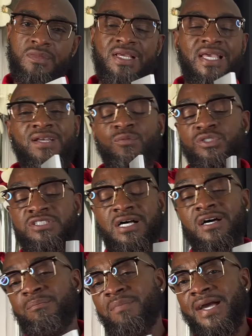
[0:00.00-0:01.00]
it was
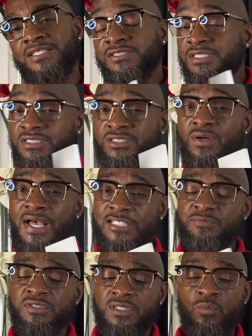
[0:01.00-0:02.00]
unmatched, and it still has
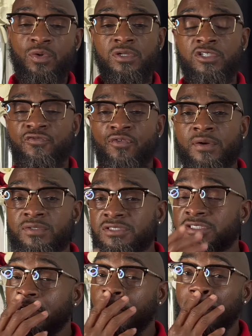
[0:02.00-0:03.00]
become one of those fragrances
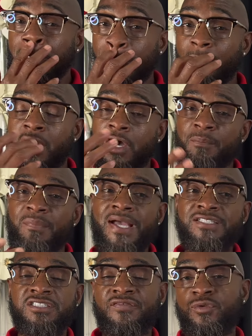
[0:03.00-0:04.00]
that can become
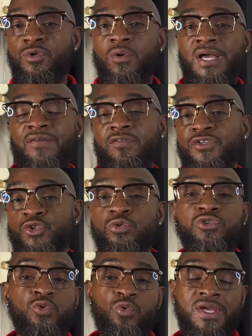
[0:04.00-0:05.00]
unmatched if you don't have
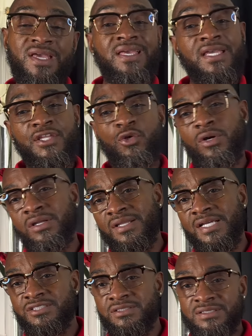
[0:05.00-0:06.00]
yuzu in your
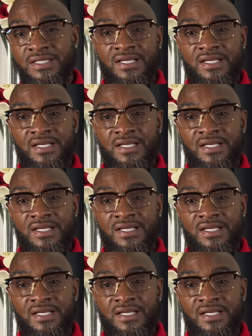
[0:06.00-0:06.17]
collection.